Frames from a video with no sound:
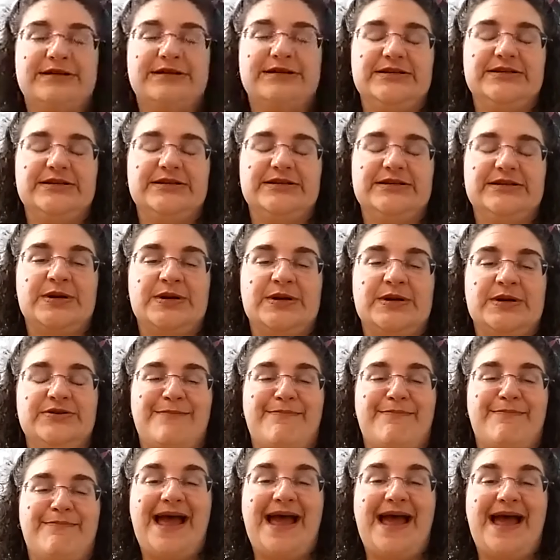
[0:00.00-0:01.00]
It's when
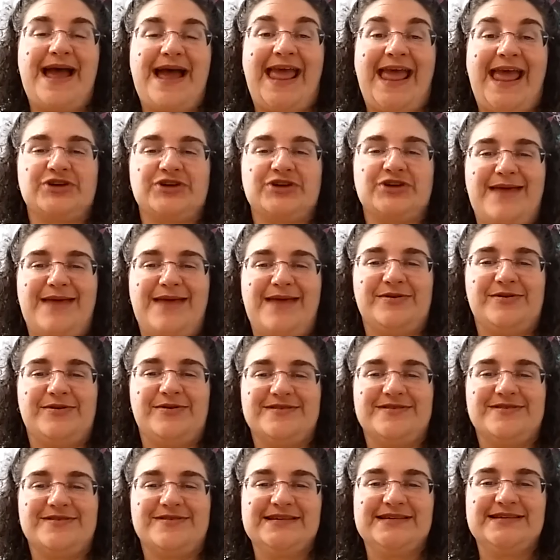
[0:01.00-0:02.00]
you start buying
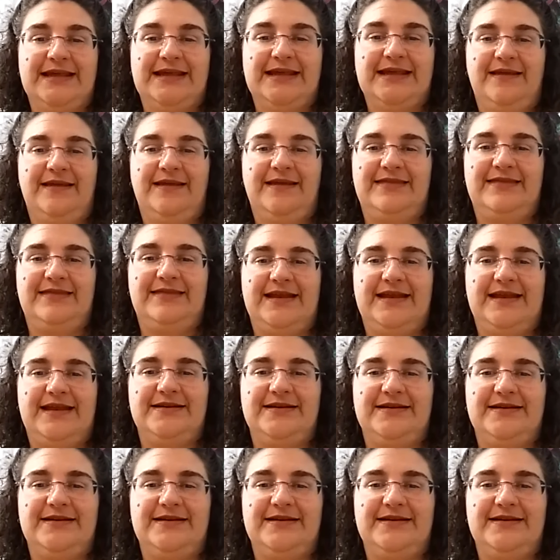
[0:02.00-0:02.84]
extra cables,